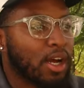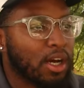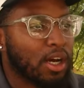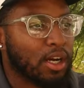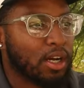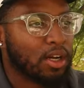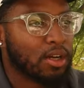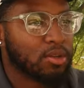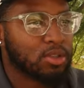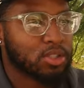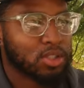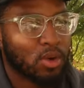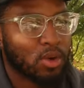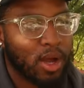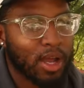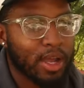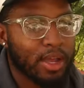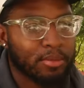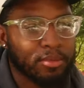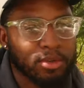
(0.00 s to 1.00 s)
So
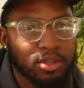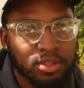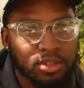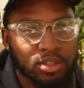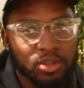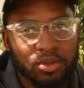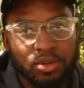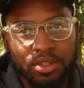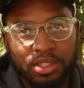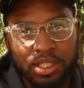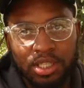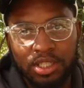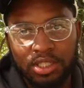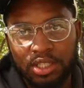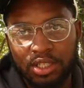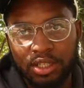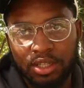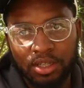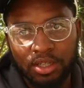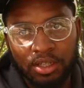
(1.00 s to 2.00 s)
I am a school
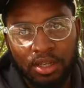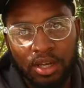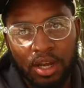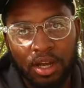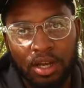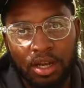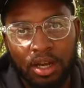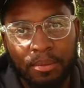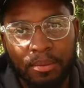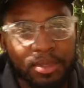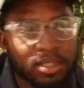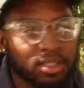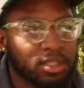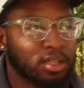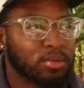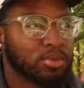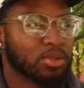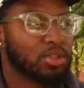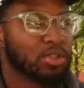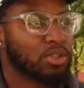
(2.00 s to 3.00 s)
teacher. I'm a
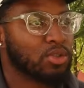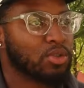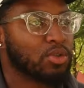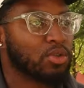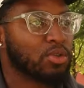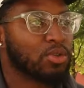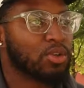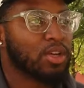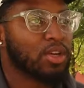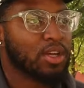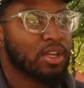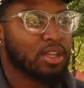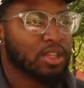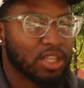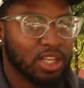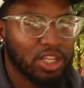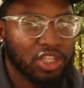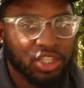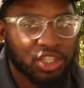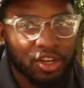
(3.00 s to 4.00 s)
substitute
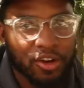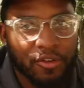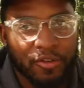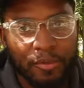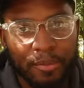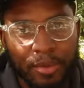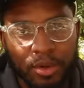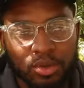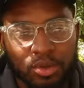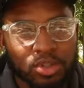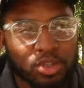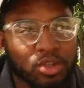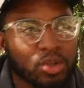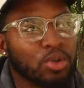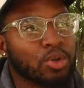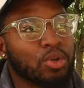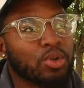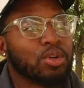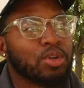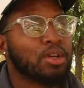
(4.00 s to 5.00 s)
this year for middle
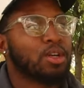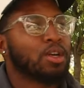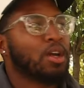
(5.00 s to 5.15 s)
school.